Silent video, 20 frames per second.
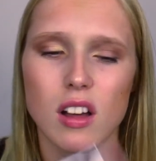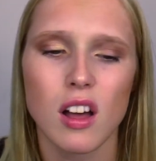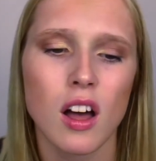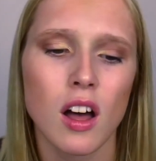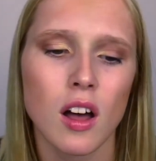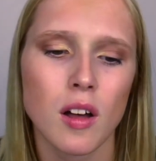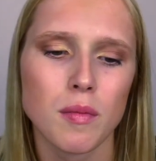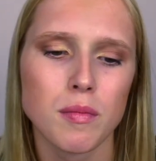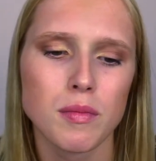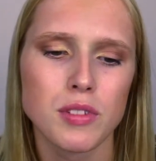
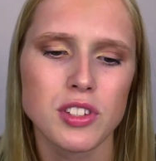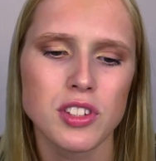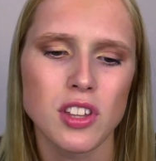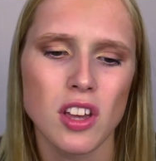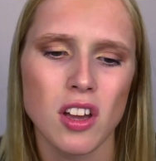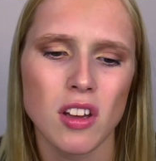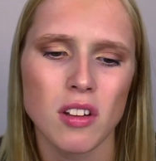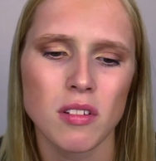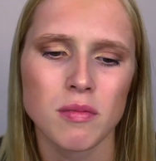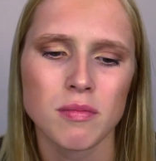
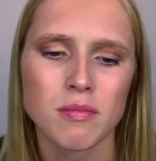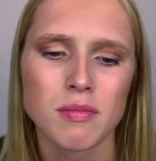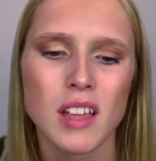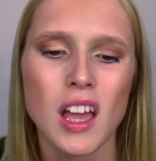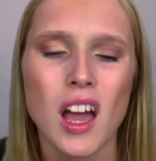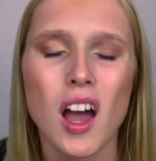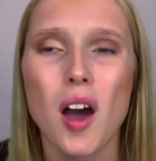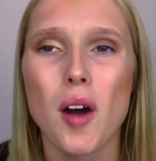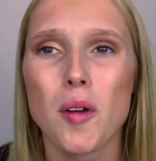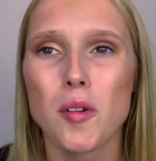so
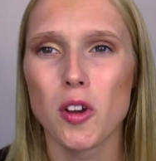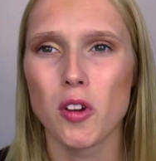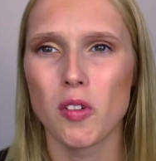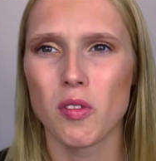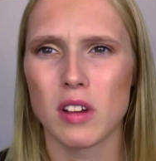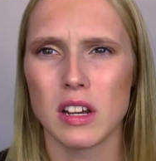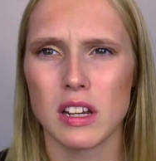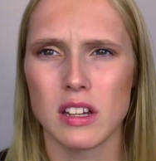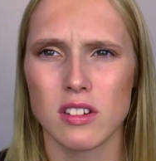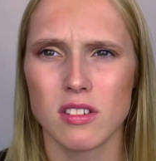I'm not
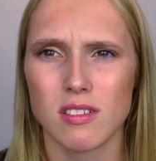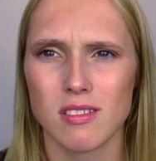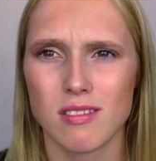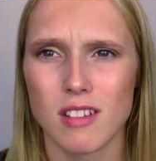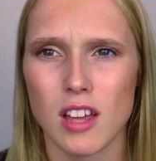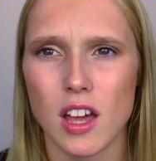really